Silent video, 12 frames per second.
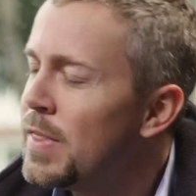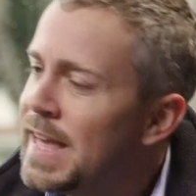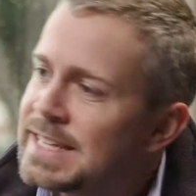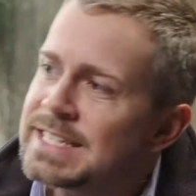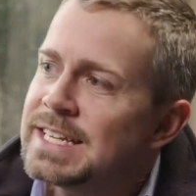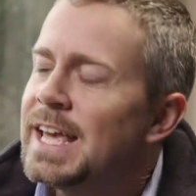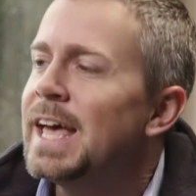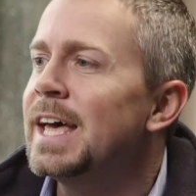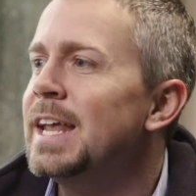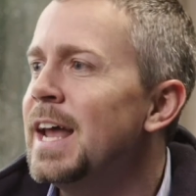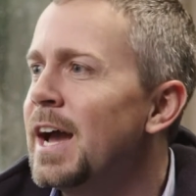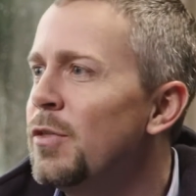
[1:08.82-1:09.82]
With that
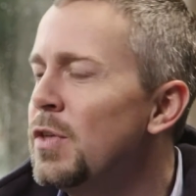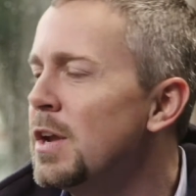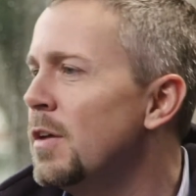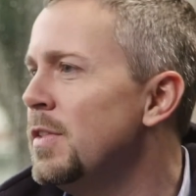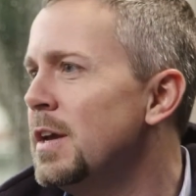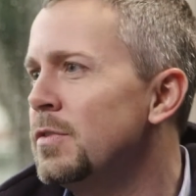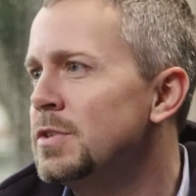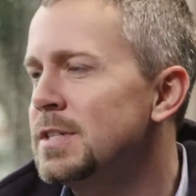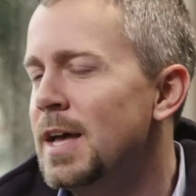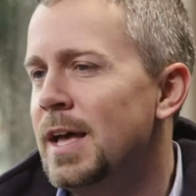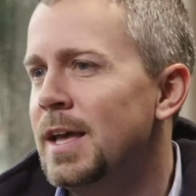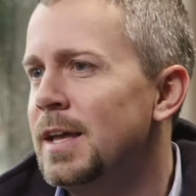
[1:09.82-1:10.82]
said, I think on the other
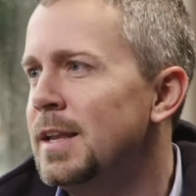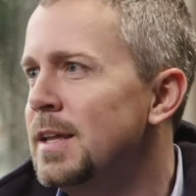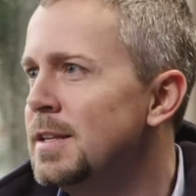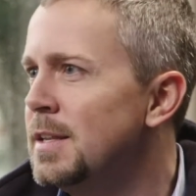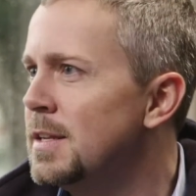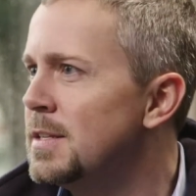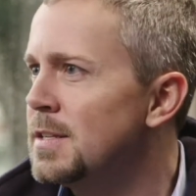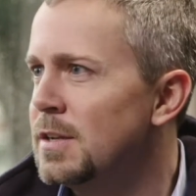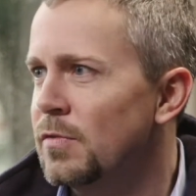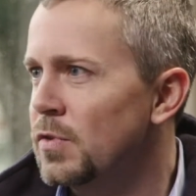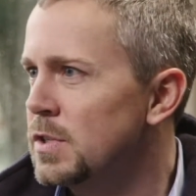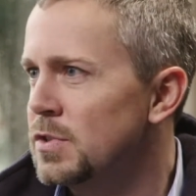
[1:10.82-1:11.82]
side, it's a
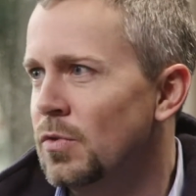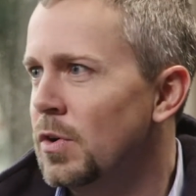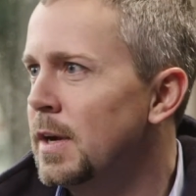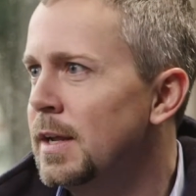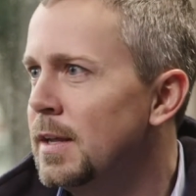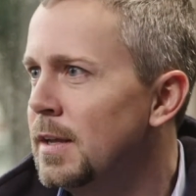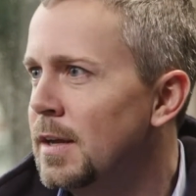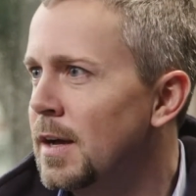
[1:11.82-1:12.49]
different story.